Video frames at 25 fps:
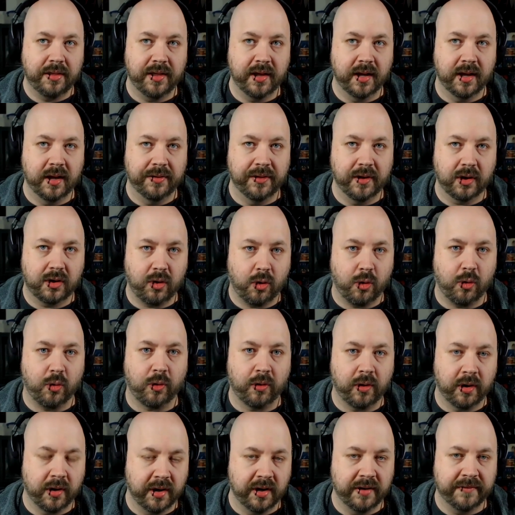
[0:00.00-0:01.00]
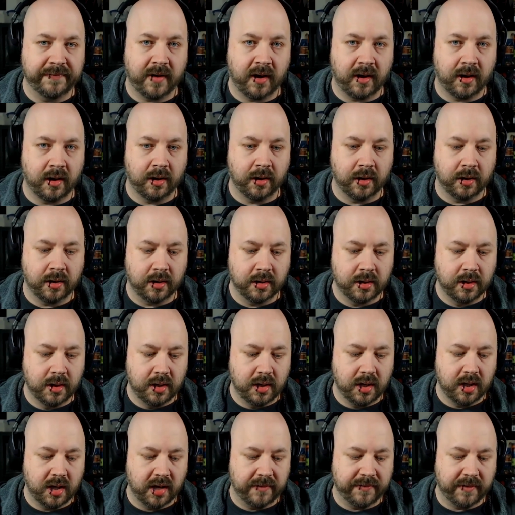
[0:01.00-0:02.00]
the core of
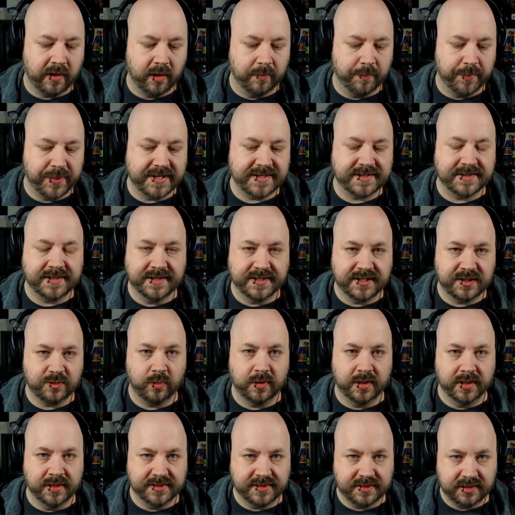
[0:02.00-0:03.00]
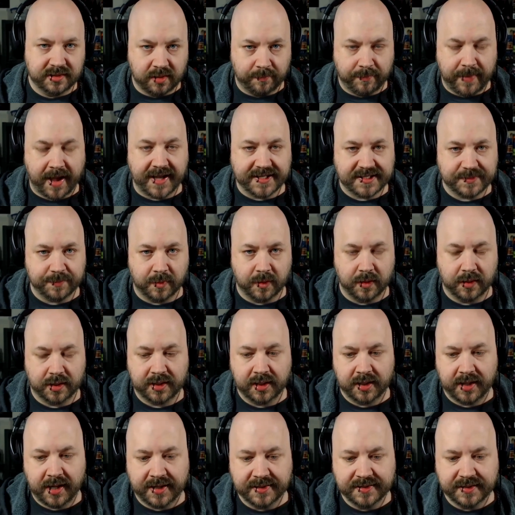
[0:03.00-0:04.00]
our business was the mass market.